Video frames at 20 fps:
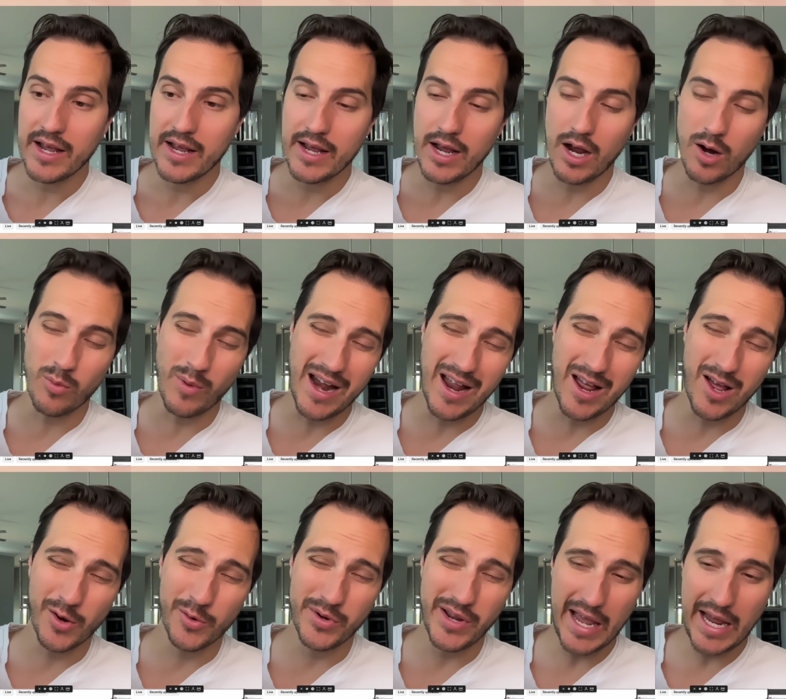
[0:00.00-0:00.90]

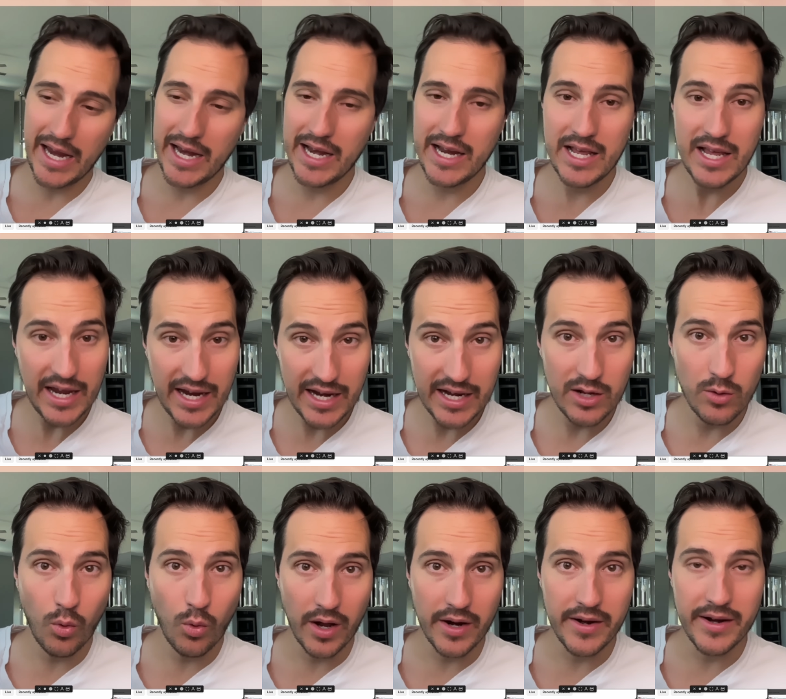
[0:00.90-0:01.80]
around 80,
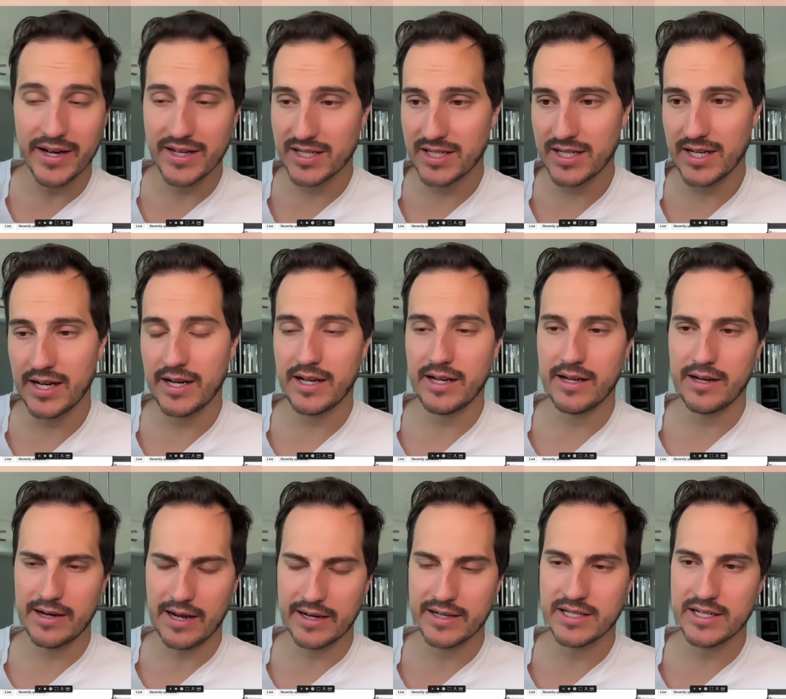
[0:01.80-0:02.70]
81, 1980,
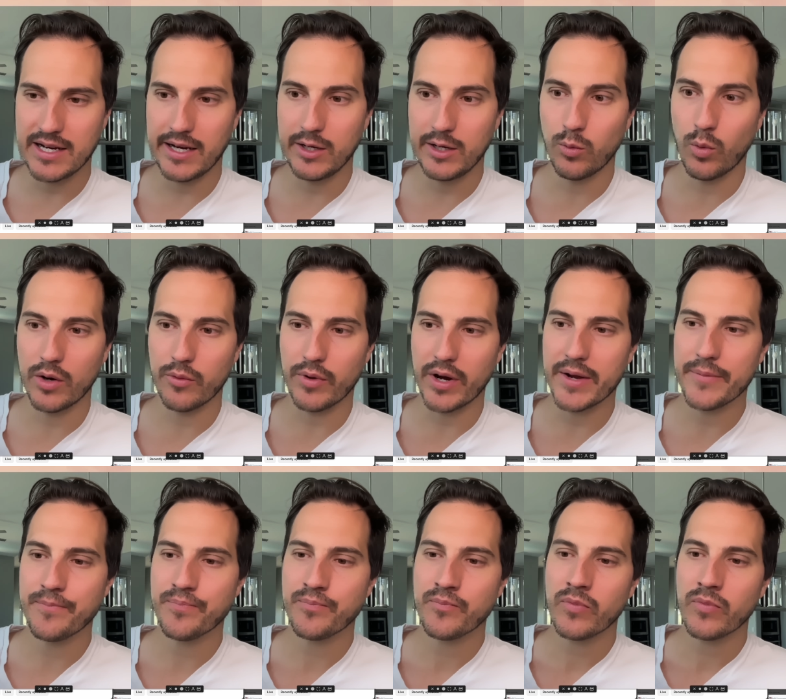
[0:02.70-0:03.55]
1981, right?